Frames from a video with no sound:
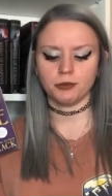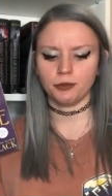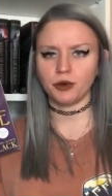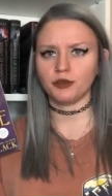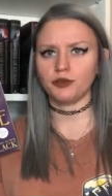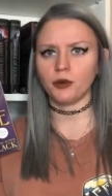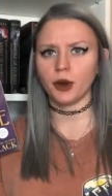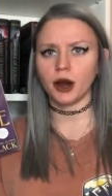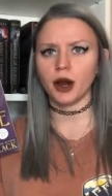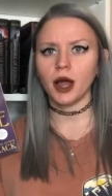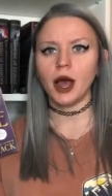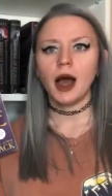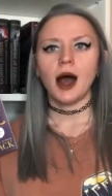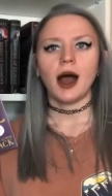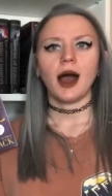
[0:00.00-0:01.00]
before,
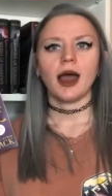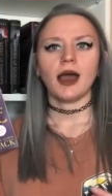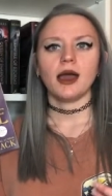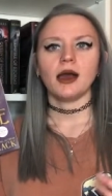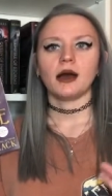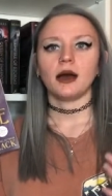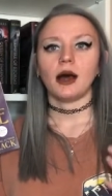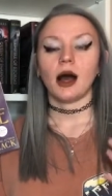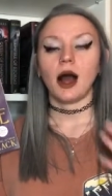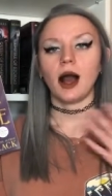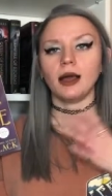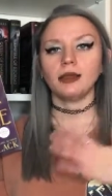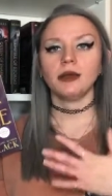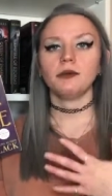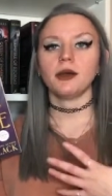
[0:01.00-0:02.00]
I
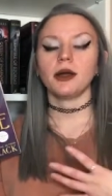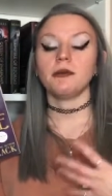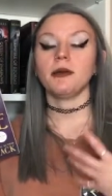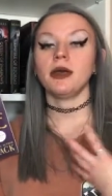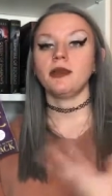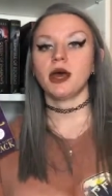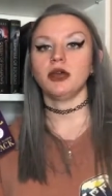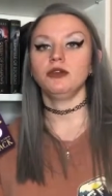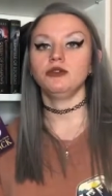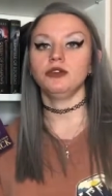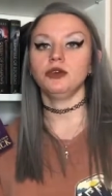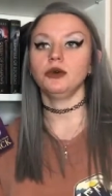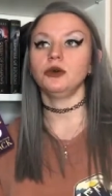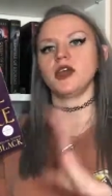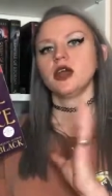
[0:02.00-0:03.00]
highly recommend that you
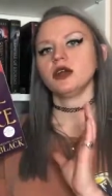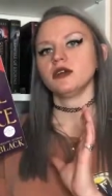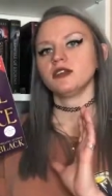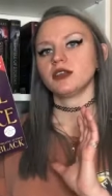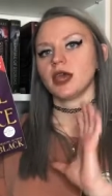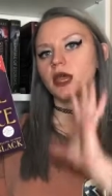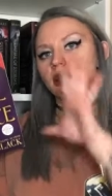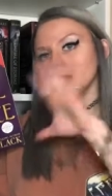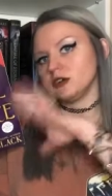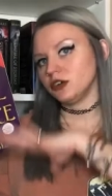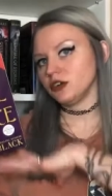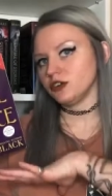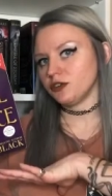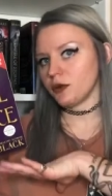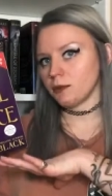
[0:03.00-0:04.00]
do. There's
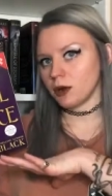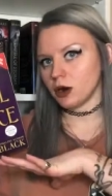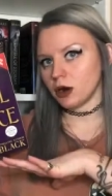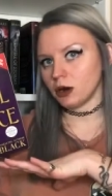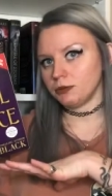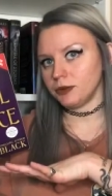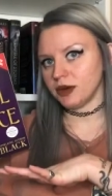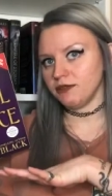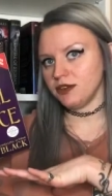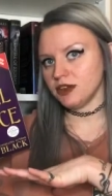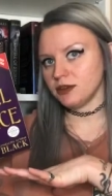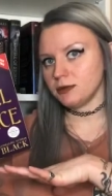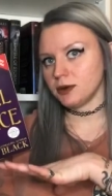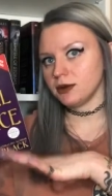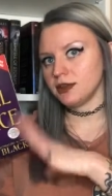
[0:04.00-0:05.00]
characters from her
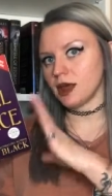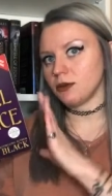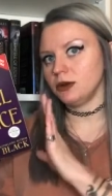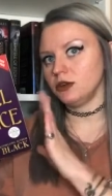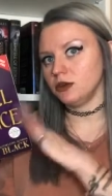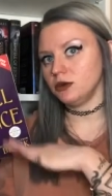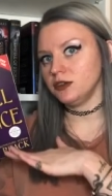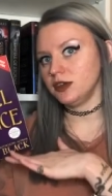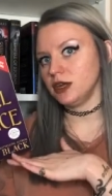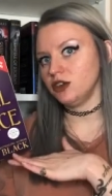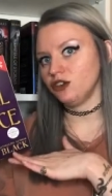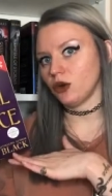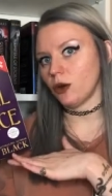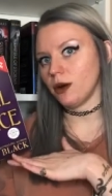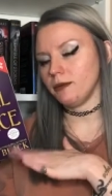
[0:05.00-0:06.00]
previous books that we do see
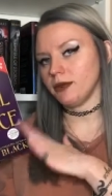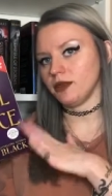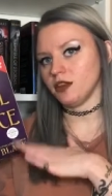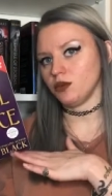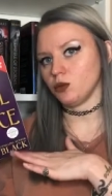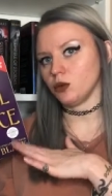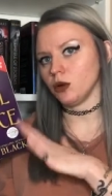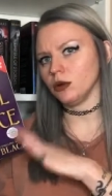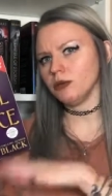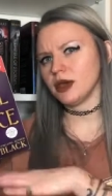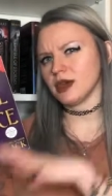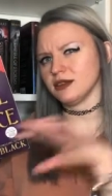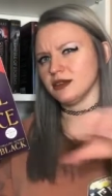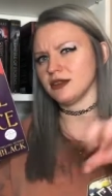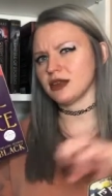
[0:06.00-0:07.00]
show up in this world
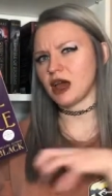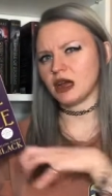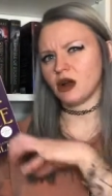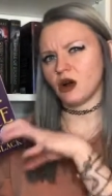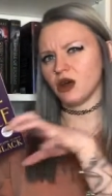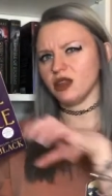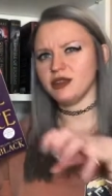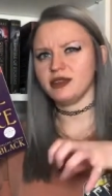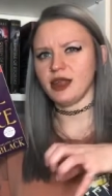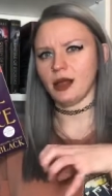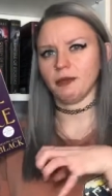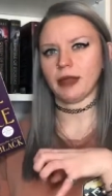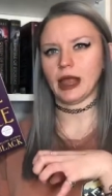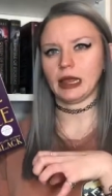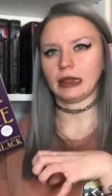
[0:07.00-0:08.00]
because it's kind of all the
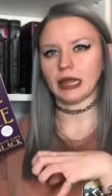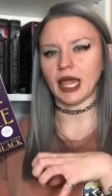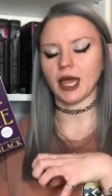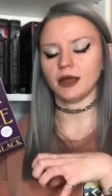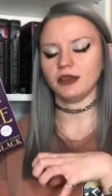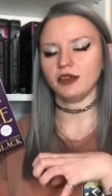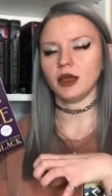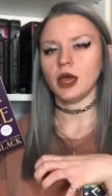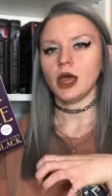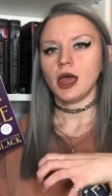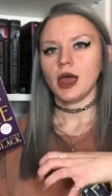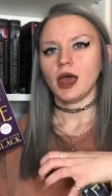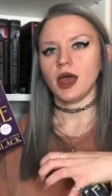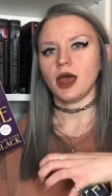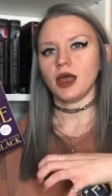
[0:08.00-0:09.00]
same like land.
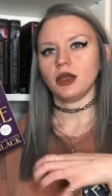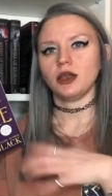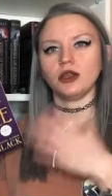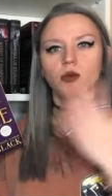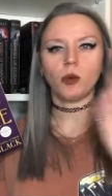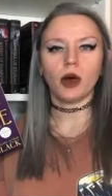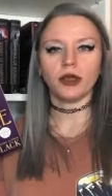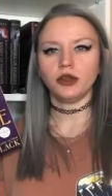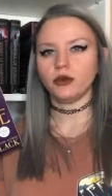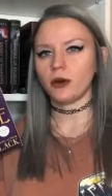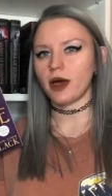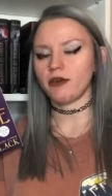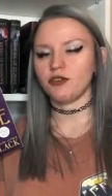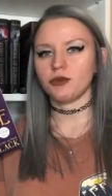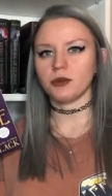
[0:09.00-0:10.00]
And while you
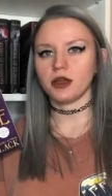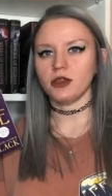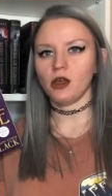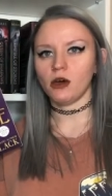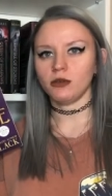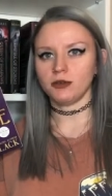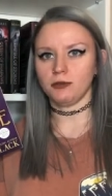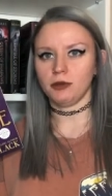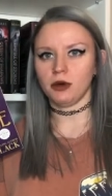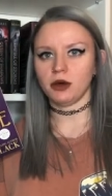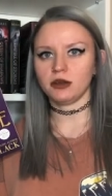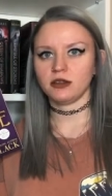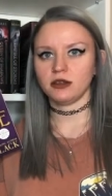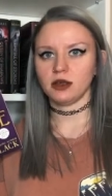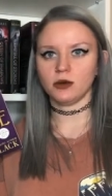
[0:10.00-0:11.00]
don't have to read those
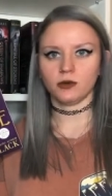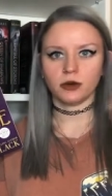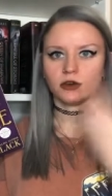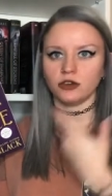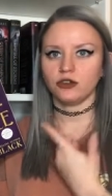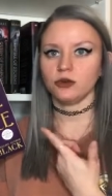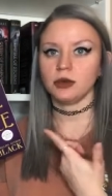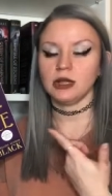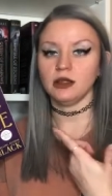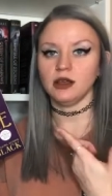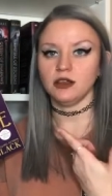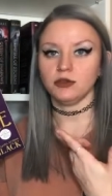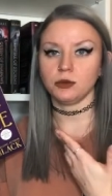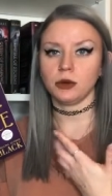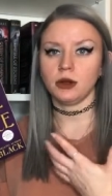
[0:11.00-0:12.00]
books in order to read
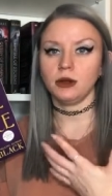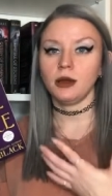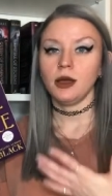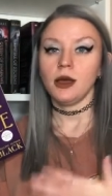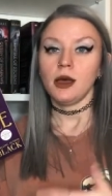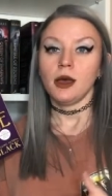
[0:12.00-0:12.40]
this one,